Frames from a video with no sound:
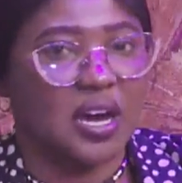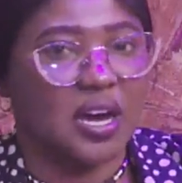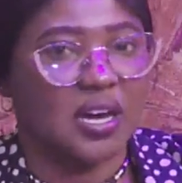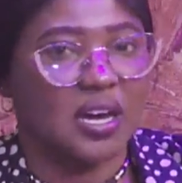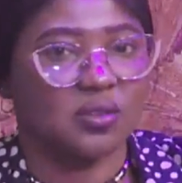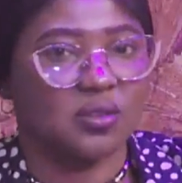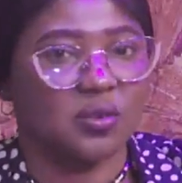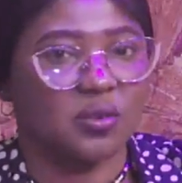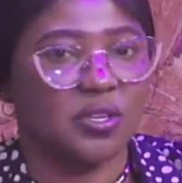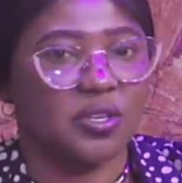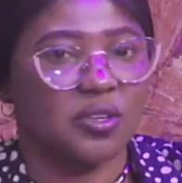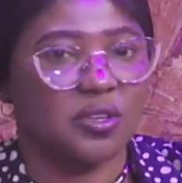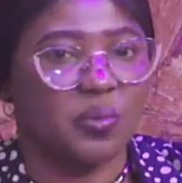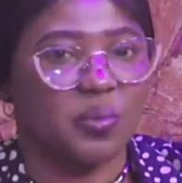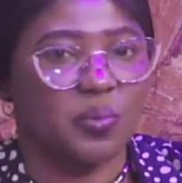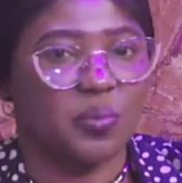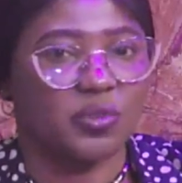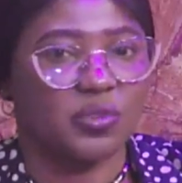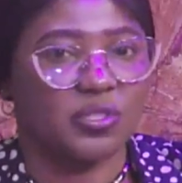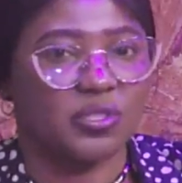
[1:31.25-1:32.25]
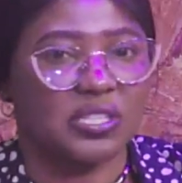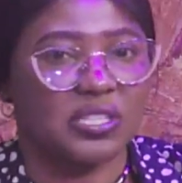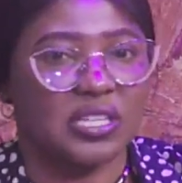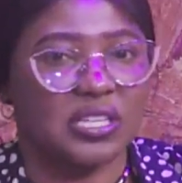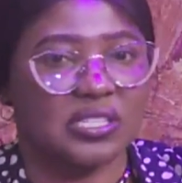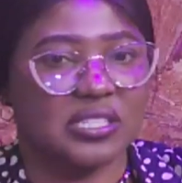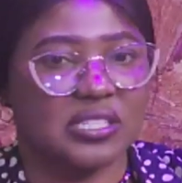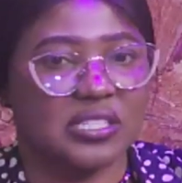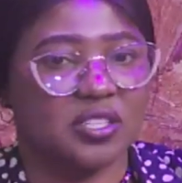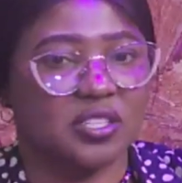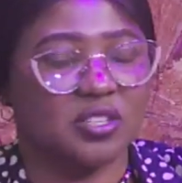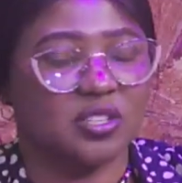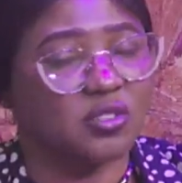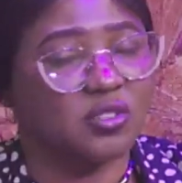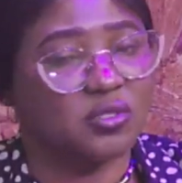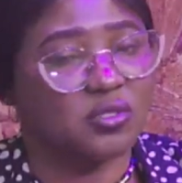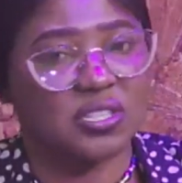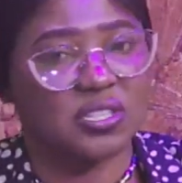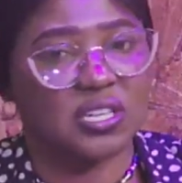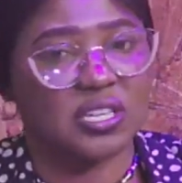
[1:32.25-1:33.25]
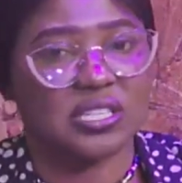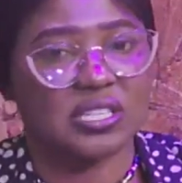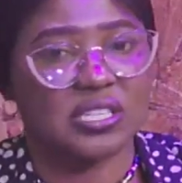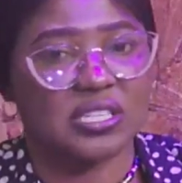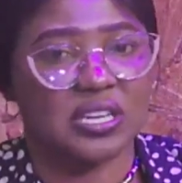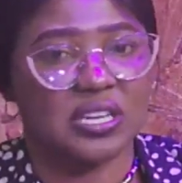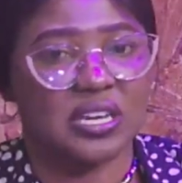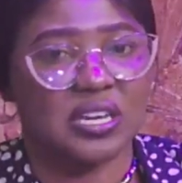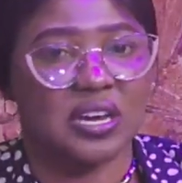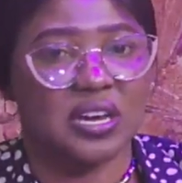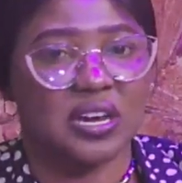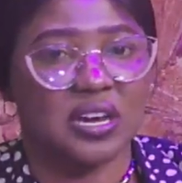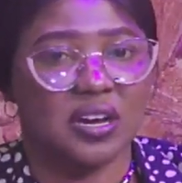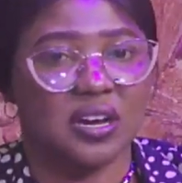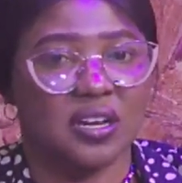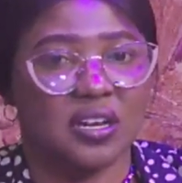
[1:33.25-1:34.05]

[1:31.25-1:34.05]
I saw in a report yesterday, in the news yesterday,